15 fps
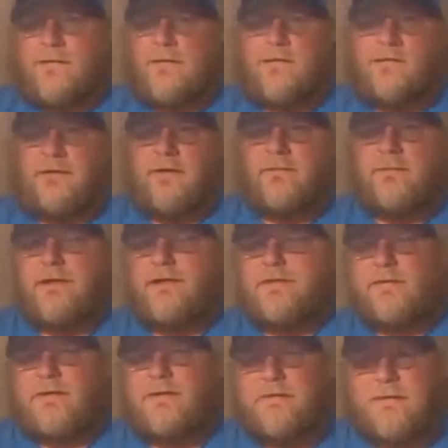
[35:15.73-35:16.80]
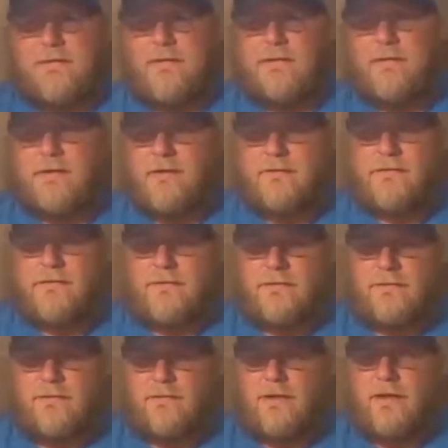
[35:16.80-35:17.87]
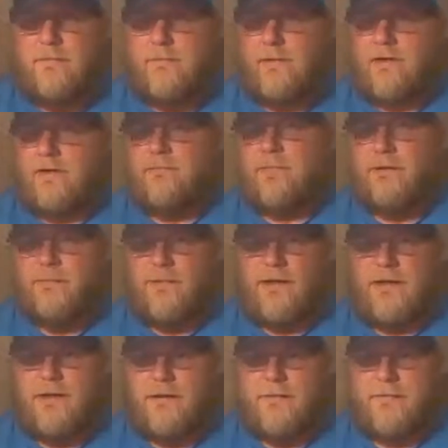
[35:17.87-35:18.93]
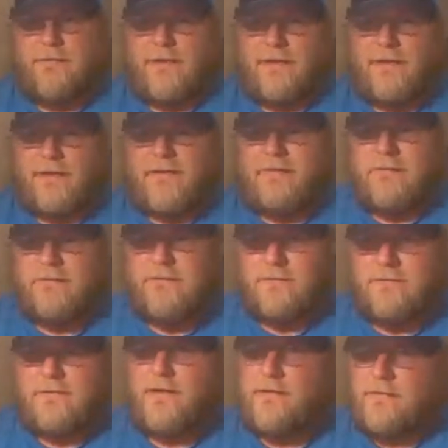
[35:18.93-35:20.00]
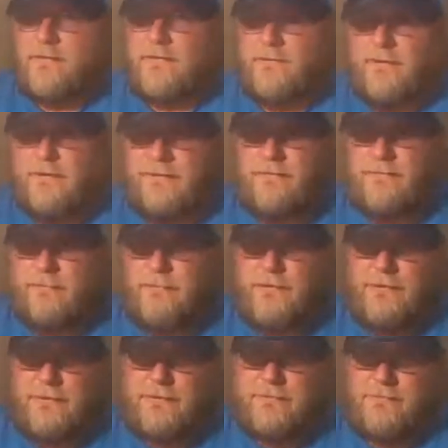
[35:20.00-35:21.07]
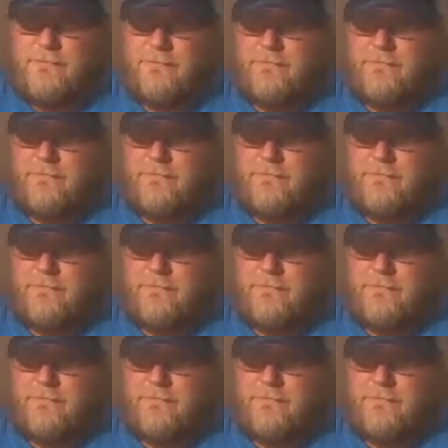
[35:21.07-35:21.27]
there's not many times I go out to that pond by my house that I get skunk, but